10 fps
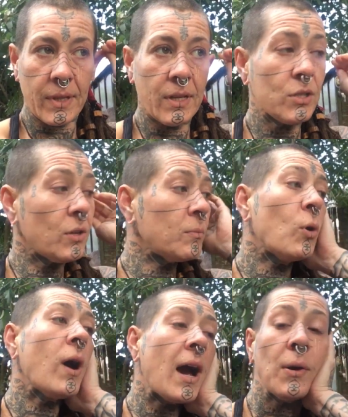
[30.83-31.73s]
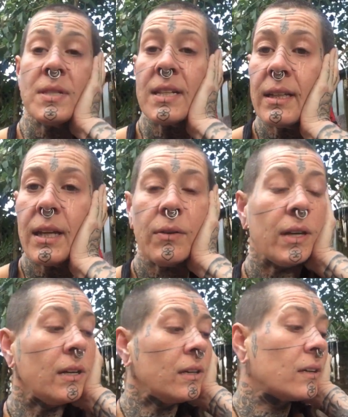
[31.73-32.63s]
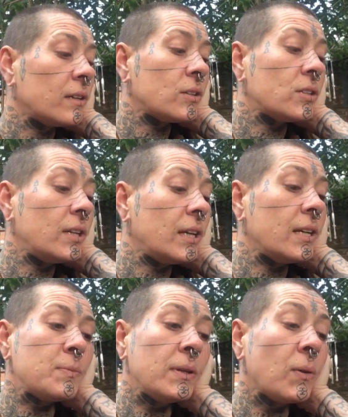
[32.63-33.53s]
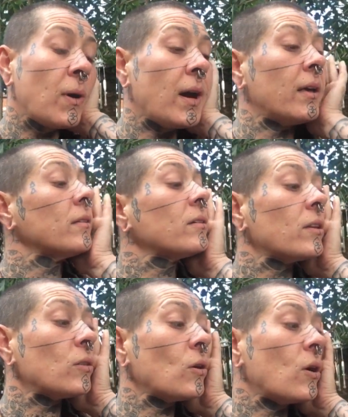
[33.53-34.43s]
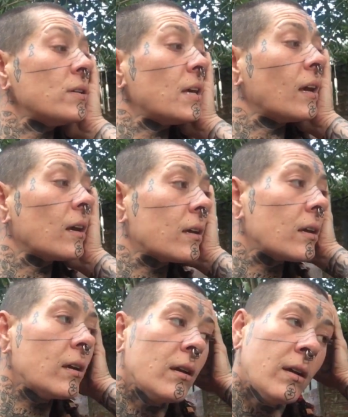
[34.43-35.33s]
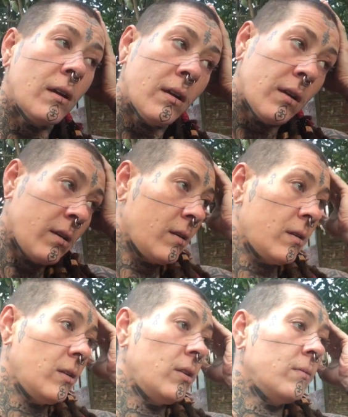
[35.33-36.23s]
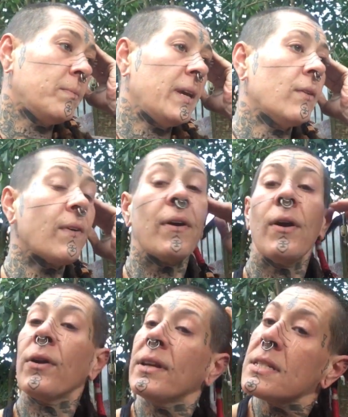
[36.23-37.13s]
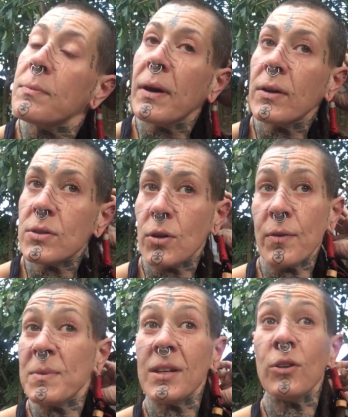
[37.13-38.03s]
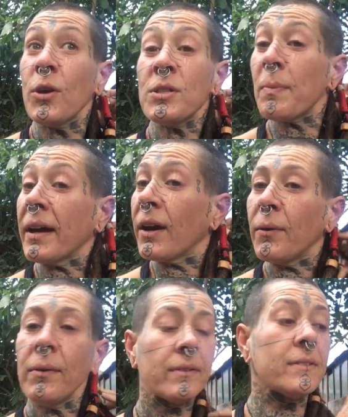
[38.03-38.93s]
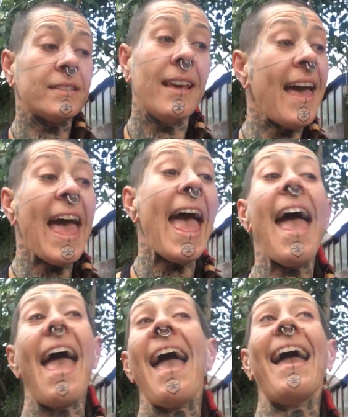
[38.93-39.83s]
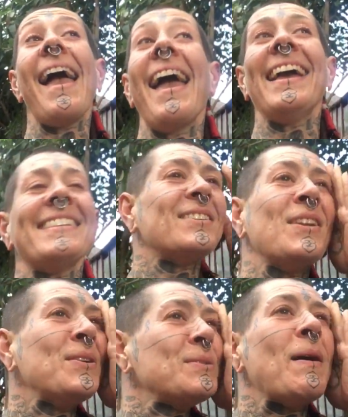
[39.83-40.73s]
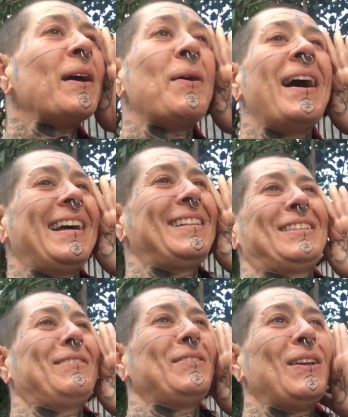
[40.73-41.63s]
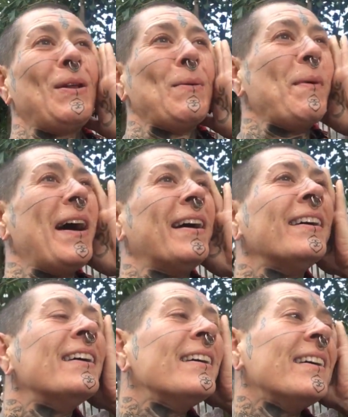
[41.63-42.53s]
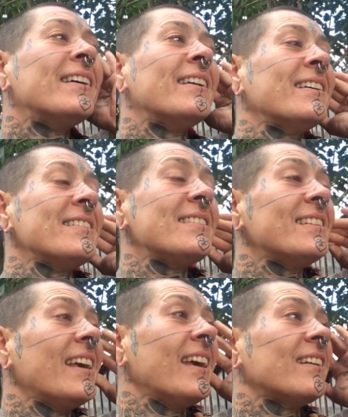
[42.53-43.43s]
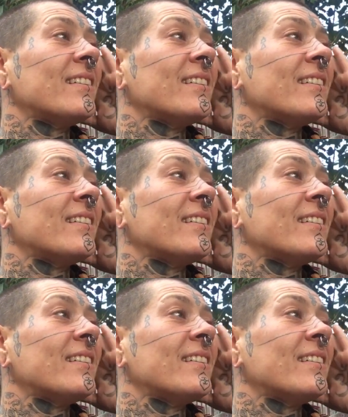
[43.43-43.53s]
I'm doing more house clearing, actually. It's been quite cathartic, and being very honest about stuff. I'm still no tobacco. Yay! Still no tobacco. I actually feel a lot better today.